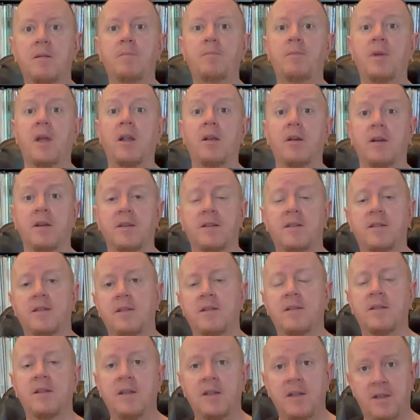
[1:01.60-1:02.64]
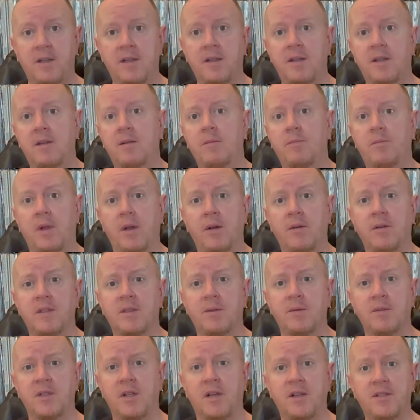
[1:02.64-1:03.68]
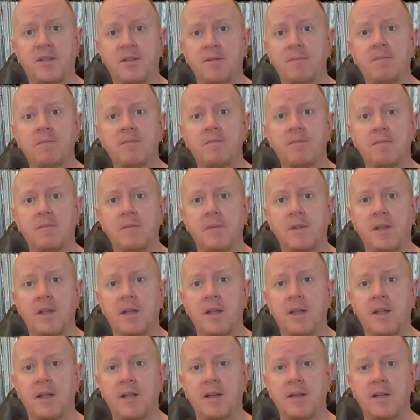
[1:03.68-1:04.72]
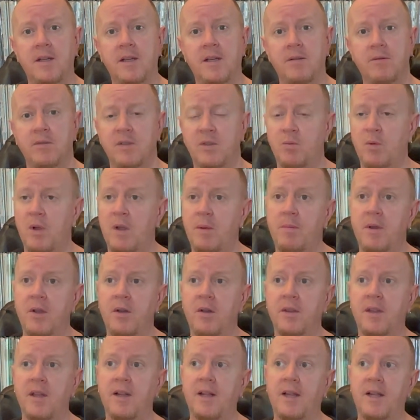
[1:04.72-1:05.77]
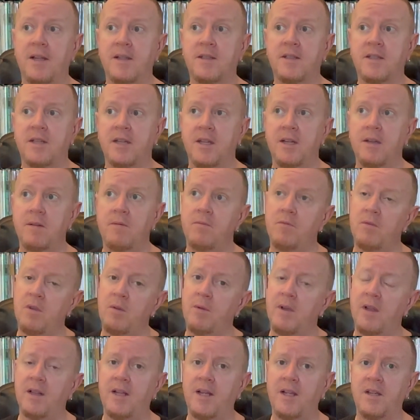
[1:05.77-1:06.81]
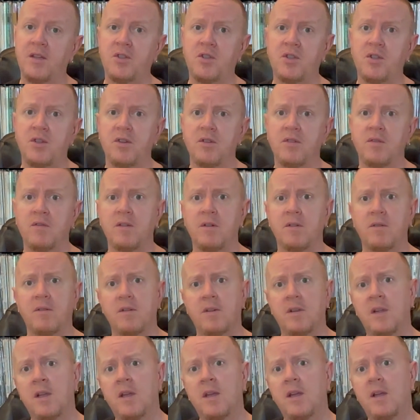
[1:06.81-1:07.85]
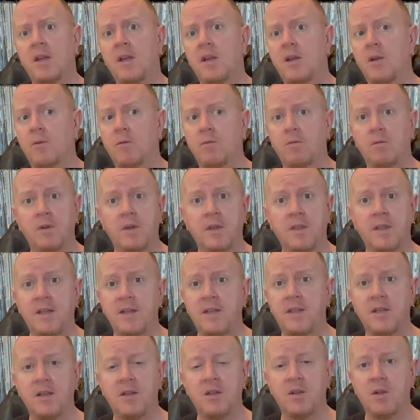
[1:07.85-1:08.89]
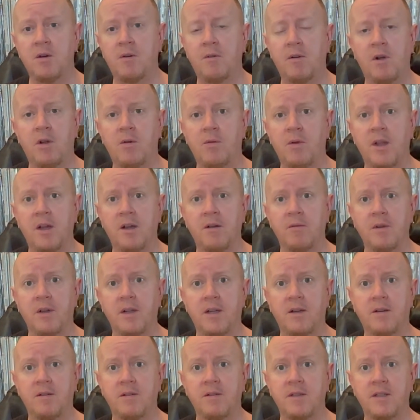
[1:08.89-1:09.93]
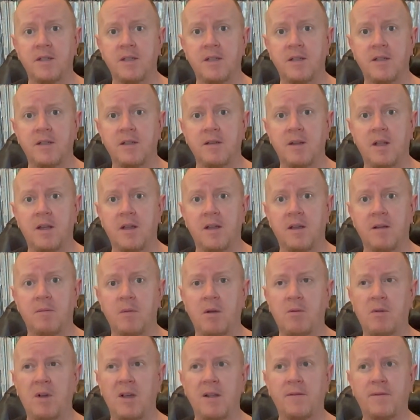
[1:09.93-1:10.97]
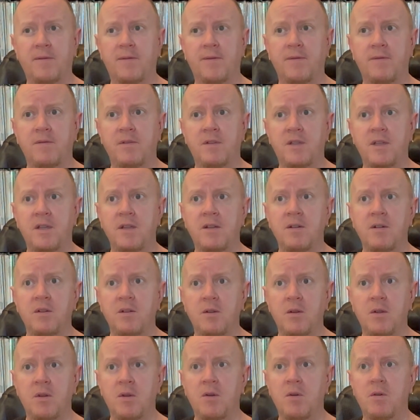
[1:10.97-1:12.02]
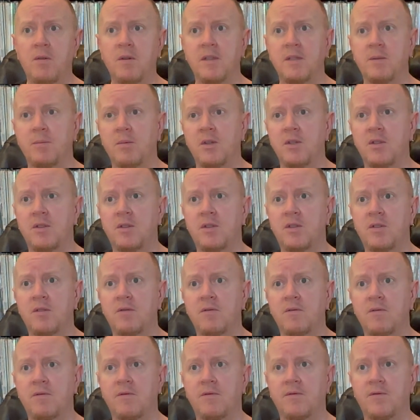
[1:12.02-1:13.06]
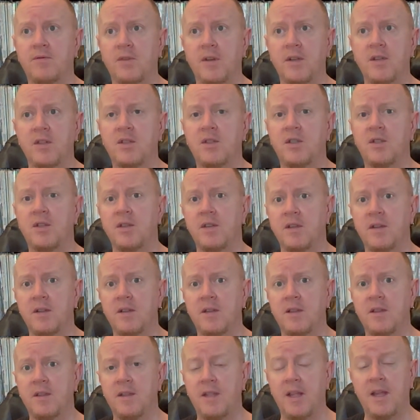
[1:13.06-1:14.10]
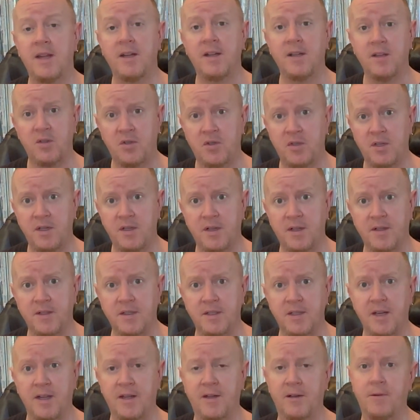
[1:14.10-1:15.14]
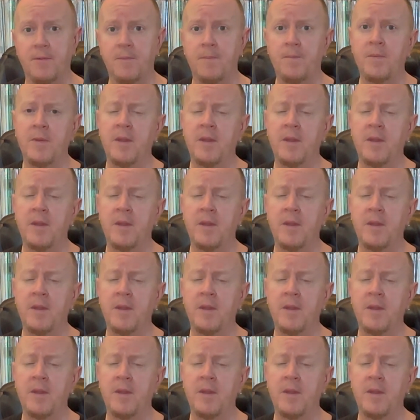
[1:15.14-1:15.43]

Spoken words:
Paris. Paris was awesome and it was way better than last time. We went last year and really didn't know our way around, and my wife didn't know as much French then as she does now.